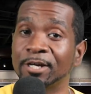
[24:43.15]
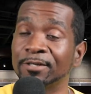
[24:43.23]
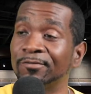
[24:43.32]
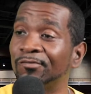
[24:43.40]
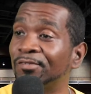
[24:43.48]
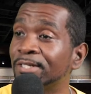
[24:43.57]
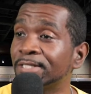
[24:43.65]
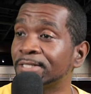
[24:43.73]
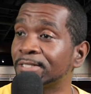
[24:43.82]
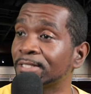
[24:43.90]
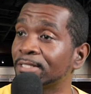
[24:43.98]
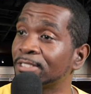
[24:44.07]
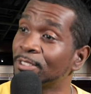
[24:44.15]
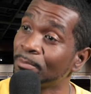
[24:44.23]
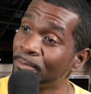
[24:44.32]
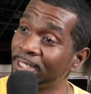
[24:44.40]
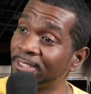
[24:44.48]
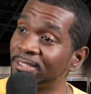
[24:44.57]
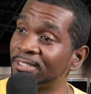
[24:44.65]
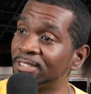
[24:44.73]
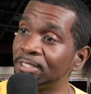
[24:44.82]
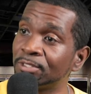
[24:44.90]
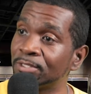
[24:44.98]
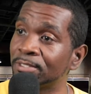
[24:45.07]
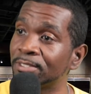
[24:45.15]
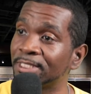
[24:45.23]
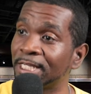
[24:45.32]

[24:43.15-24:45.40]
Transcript: convinces us to make decisions